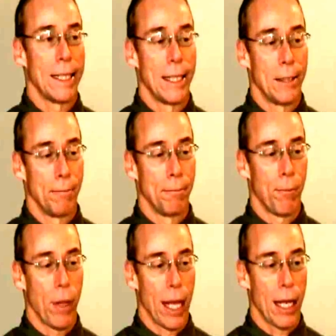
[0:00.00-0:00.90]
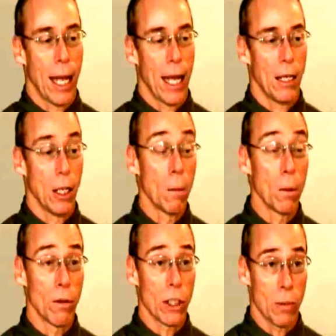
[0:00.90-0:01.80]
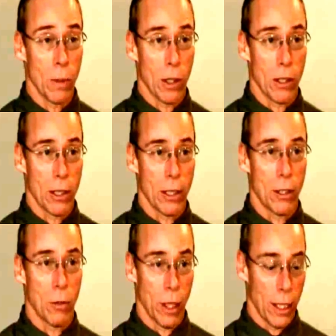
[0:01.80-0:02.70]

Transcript: and had a number of experiences